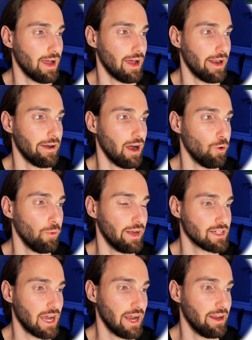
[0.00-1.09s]
And now it
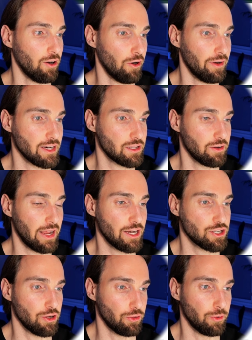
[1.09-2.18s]
is adding our
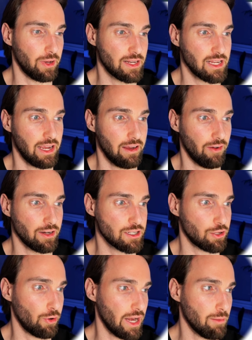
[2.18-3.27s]
destination to this event
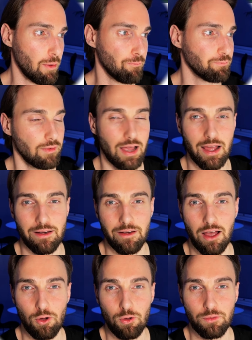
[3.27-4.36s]
stream. And
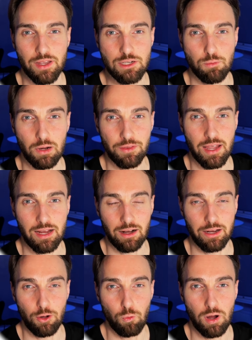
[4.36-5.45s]
now this will take a
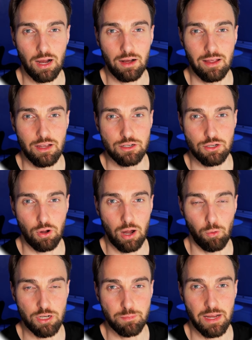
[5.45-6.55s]
little while, so I
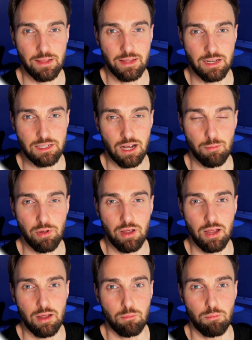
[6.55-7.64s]
will speed things up.
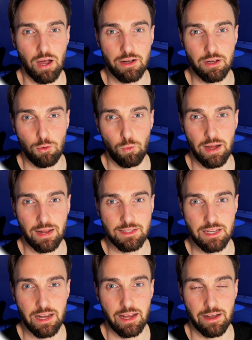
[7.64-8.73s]
But when it's
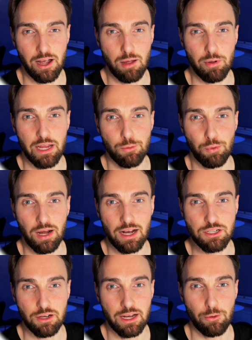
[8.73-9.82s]
setting it up, it will
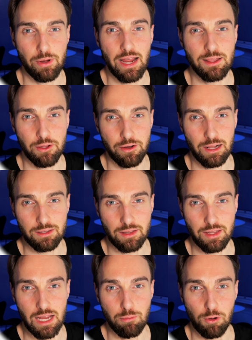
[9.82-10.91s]
actually create the delta
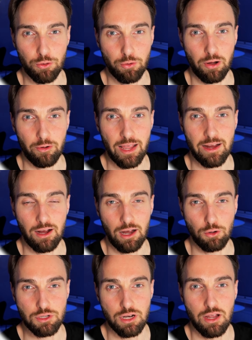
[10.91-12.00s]
table to our
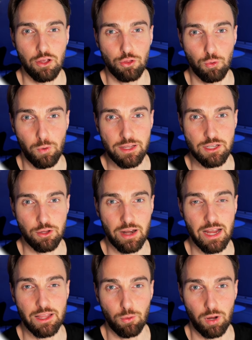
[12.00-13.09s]
lakehouse to which the
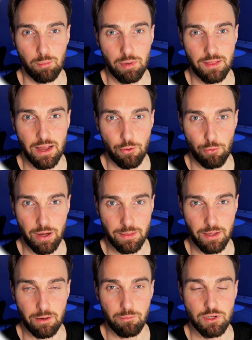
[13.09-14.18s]
data will be then
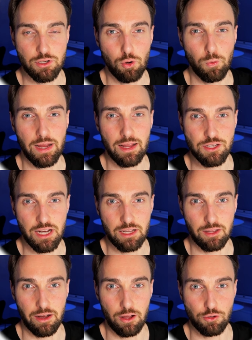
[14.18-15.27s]
written. So we can check
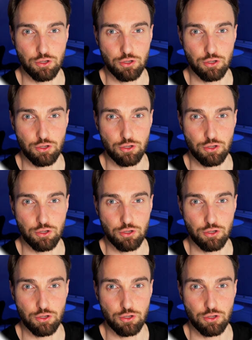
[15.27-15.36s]
that out